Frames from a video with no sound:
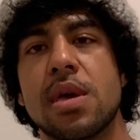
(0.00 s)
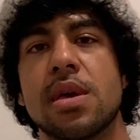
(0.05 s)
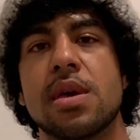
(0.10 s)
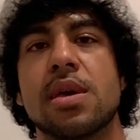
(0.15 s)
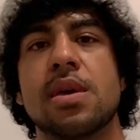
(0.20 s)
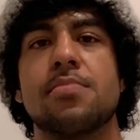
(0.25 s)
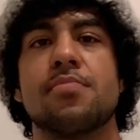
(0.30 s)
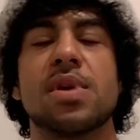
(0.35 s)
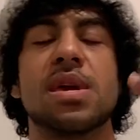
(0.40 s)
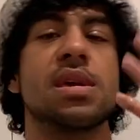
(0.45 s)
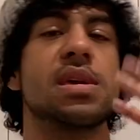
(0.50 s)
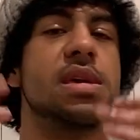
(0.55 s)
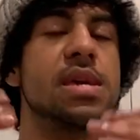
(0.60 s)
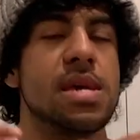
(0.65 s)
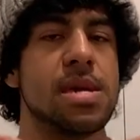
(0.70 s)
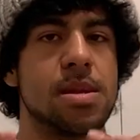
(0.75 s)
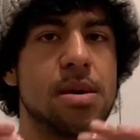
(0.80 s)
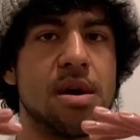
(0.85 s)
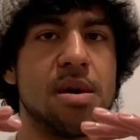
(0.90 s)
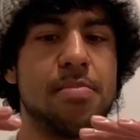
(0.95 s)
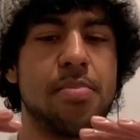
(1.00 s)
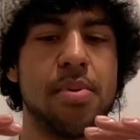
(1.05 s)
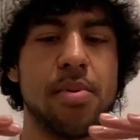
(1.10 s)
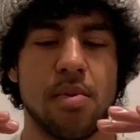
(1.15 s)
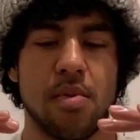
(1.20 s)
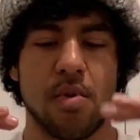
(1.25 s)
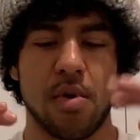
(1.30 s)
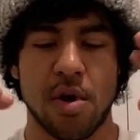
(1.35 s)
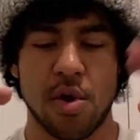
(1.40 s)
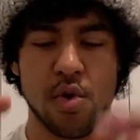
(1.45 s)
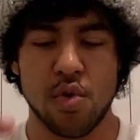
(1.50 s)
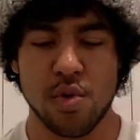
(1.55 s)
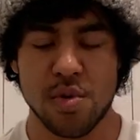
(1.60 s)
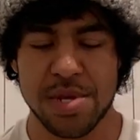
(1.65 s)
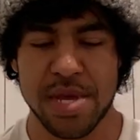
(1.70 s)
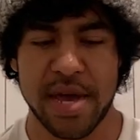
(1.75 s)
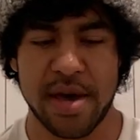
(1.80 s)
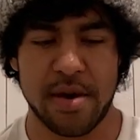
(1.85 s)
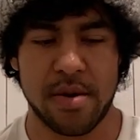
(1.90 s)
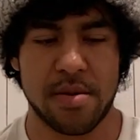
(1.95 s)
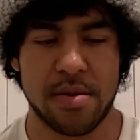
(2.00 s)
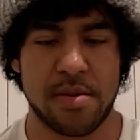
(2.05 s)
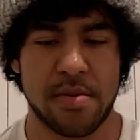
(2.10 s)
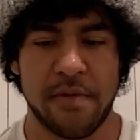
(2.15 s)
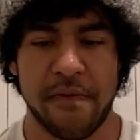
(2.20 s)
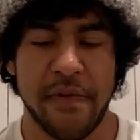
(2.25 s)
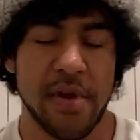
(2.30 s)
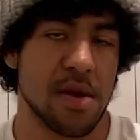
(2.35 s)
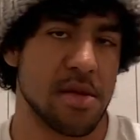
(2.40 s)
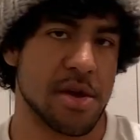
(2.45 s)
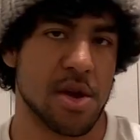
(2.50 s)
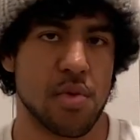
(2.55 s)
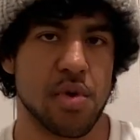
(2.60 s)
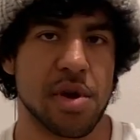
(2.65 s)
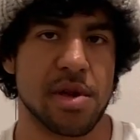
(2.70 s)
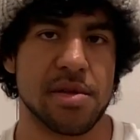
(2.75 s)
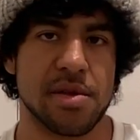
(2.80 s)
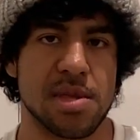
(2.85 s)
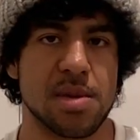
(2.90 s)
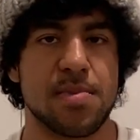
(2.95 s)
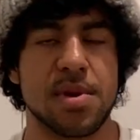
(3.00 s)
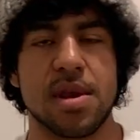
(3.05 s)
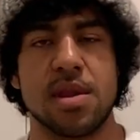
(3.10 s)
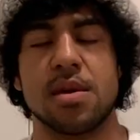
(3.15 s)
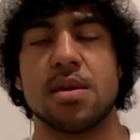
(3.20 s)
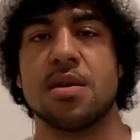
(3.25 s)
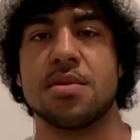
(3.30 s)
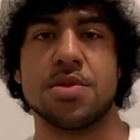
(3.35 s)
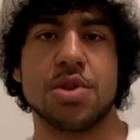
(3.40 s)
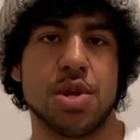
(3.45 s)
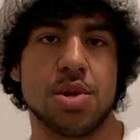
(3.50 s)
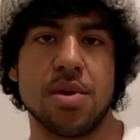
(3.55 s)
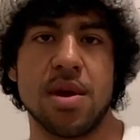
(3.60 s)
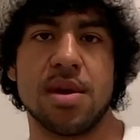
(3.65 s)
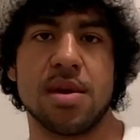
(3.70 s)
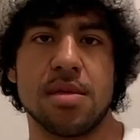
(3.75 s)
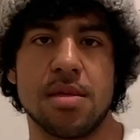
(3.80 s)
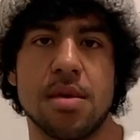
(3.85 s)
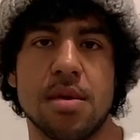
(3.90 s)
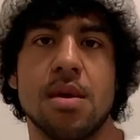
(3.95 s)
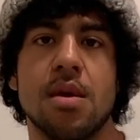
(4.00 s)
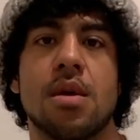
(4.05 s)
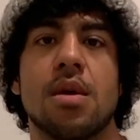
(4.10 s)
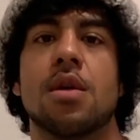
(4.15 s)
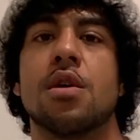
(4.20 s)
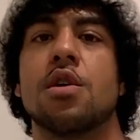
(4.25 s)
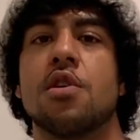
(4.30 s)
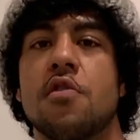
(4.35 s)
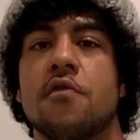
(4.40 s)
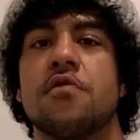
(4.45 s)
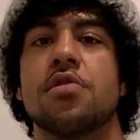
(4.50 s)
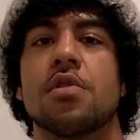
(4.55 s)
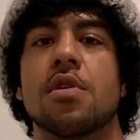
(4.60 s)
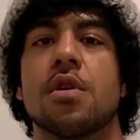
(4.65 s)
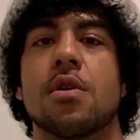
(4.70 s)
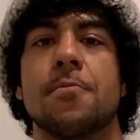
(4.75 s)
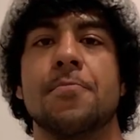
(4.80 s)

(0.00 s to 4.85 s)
it may heat up or cool down fairly quickly, depending on the strength of the